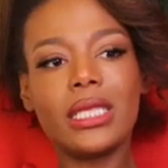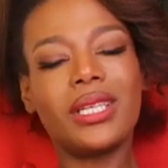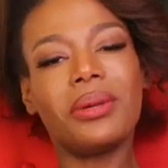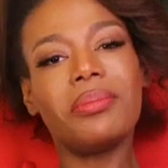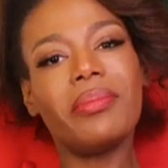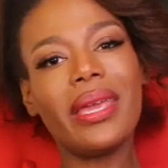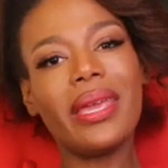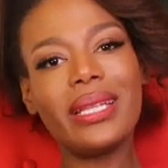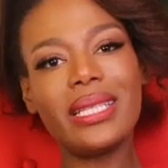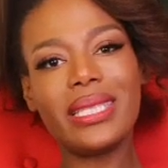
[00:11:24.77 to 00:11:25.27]
to
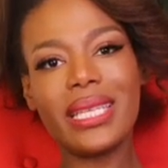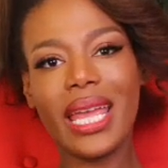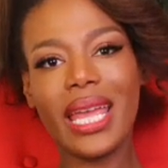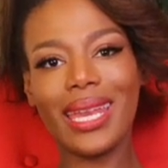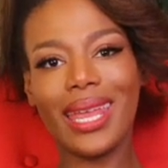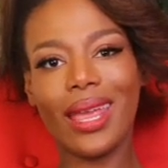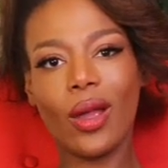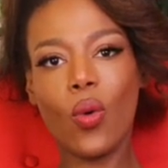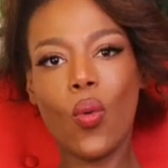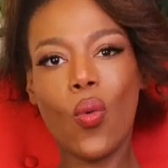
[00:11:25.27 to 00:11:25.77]

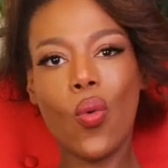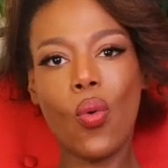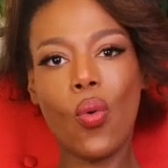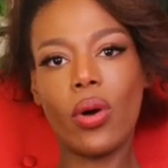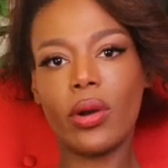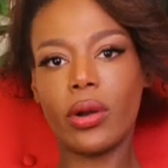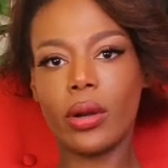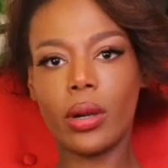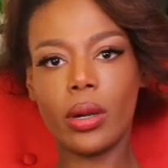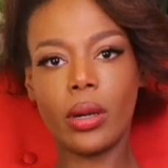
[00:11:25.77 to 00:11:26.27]
maintaining
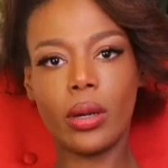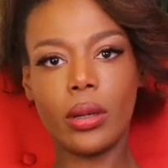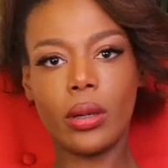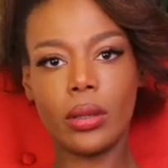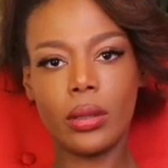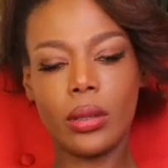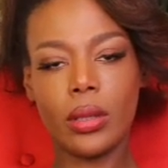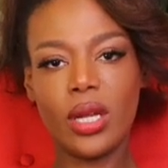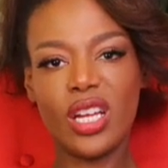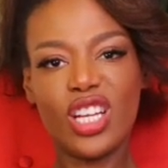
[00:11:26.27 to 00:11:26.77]
order,
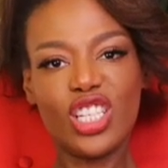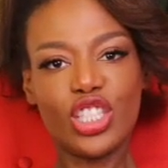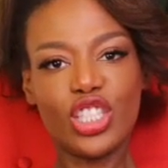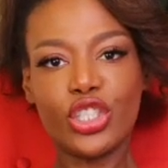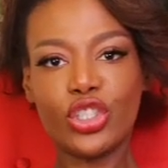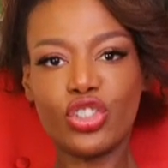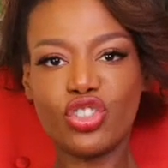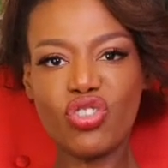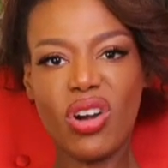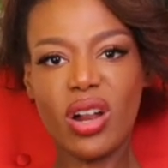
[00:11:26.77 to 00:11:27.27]

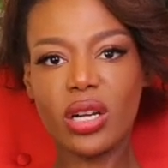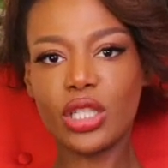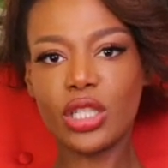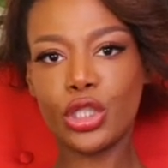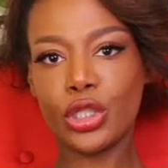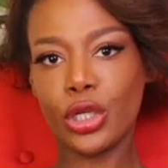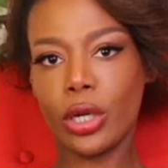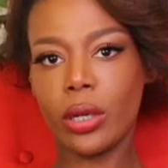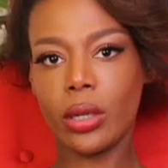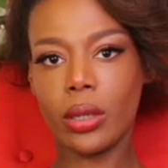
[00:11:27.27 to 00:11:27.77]

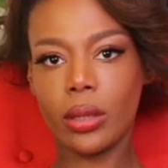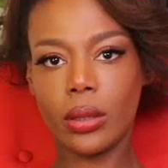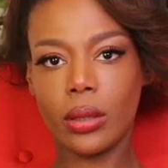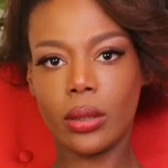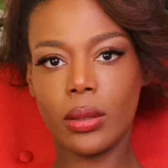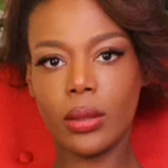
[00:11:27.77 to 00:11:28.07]
structure,